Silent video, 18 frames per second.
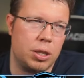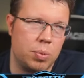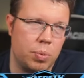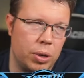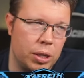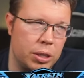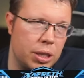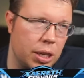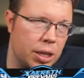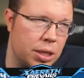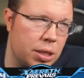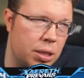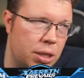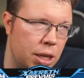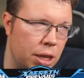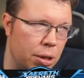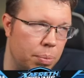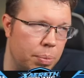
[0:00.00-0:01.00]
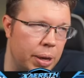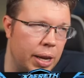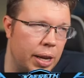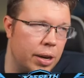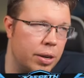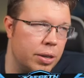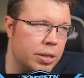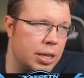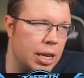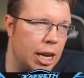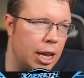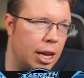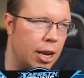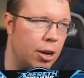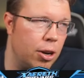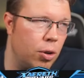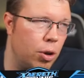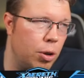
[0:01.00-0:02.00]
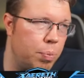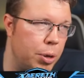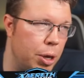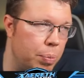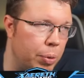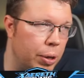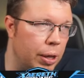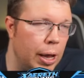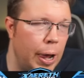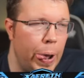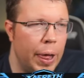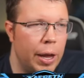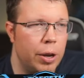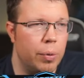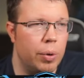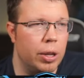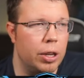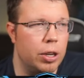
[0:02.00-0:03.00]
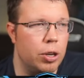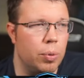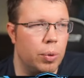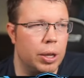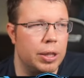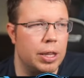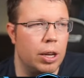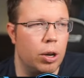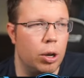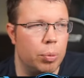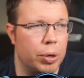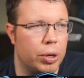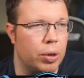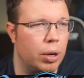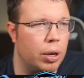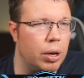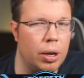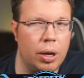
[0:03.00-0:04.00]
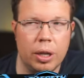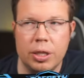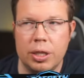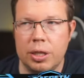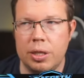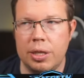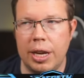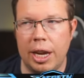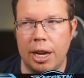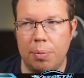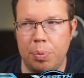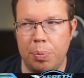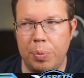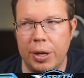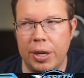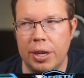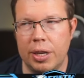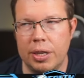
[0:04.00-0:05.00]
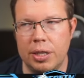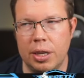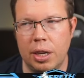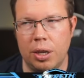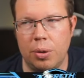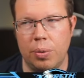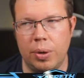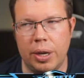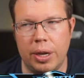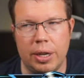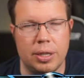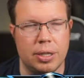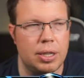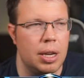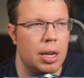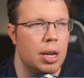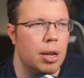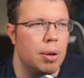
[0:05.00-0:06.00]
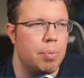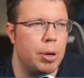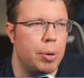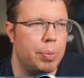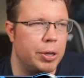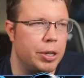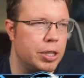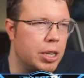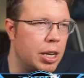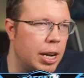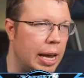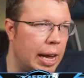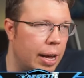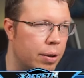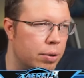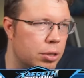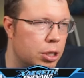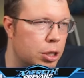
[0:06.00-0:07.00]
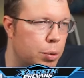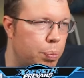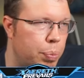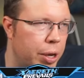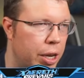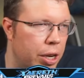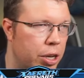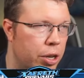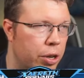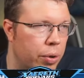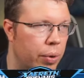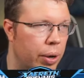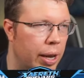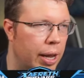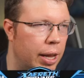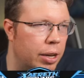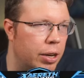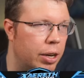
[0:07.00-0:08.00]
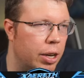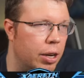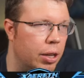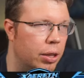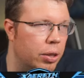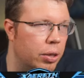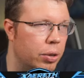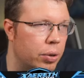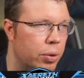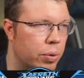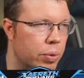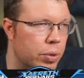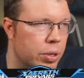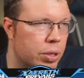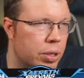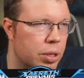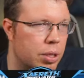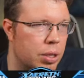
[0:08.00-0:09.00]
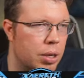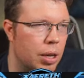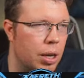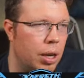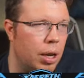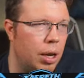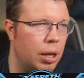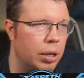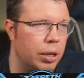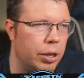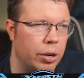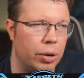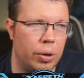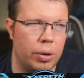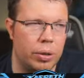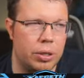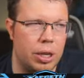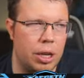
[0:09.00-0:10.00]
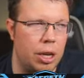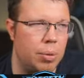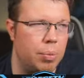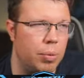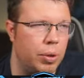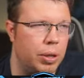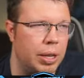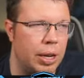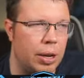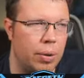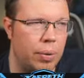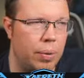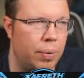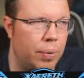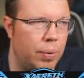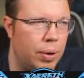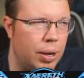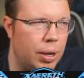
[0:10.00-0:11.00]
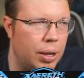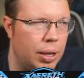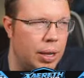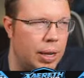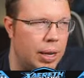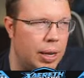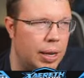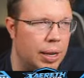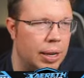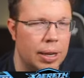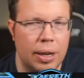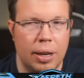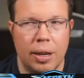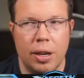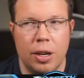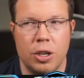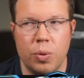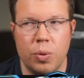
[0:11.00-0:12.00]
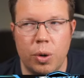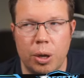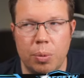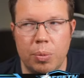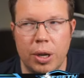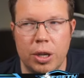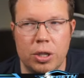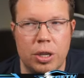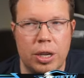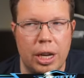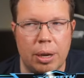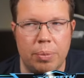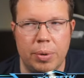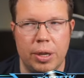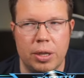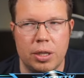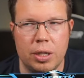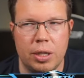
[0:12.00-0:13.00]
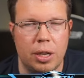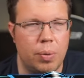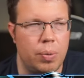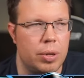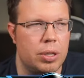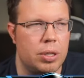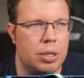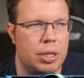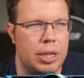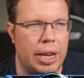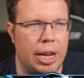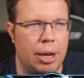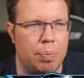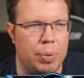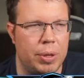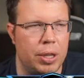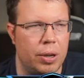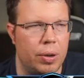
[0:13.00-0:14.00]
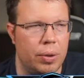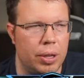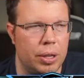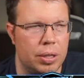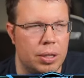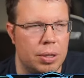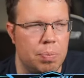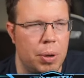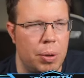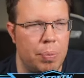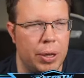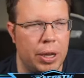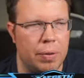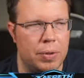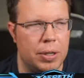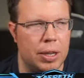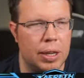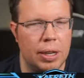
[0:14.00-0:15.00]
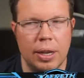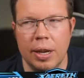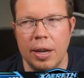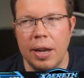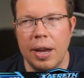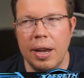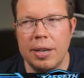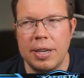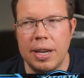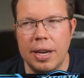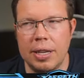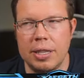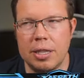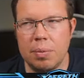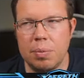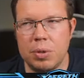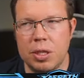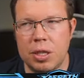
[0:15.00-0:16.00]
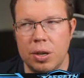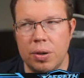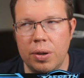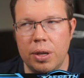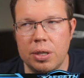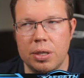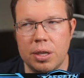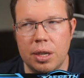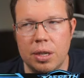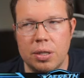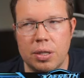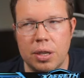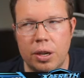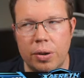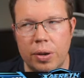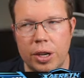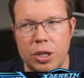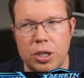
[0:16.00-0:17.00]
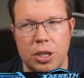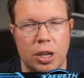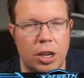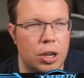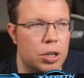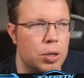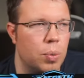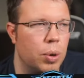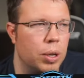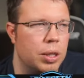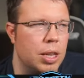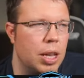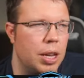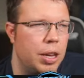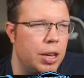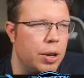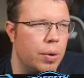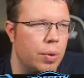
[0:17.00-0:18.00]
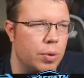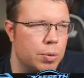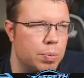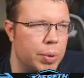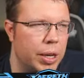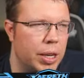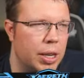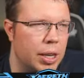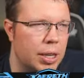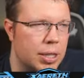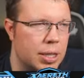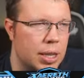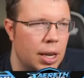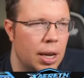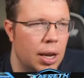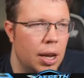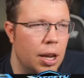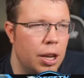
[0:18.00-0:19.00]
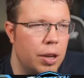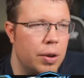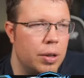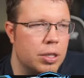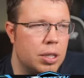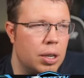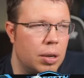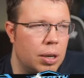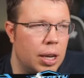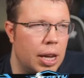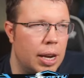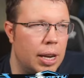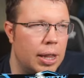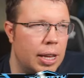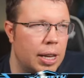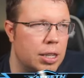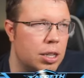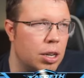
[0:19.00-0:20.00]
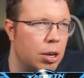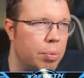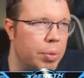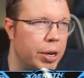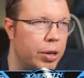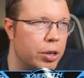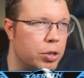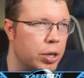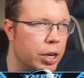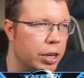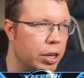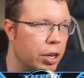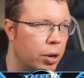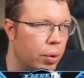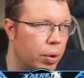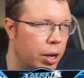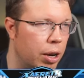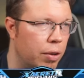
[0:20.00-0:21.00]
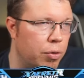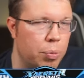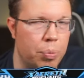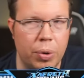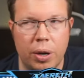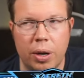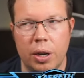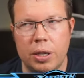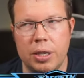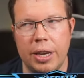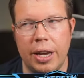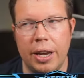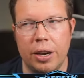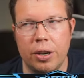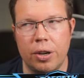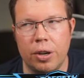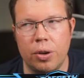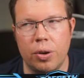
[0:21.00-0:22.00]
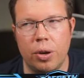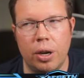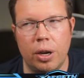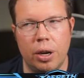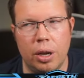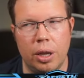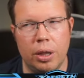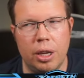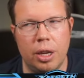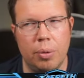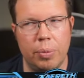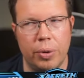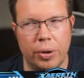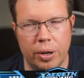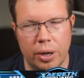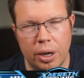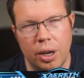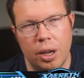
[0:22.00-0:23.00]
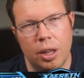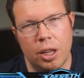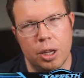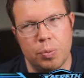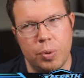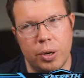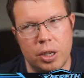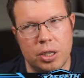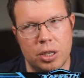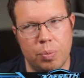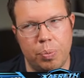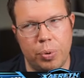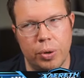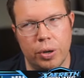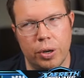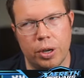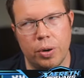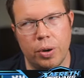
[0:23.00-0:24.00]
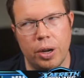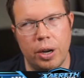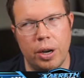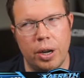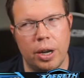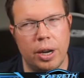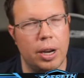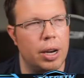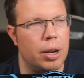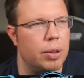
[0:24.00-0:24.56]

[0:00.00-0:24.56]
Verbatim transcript: This one is going to steal banners and annoy people. You really do want that Omicron on staff, because otherwise people are just going to outspeed you, and you're going to lose your whole team without really doing much damage. I think with Stap, though, the people have to take some serious consideration into what they use, because you can start getting that turn meter train going, and if you put an attacker Kron on them, or let's put a support Kron on.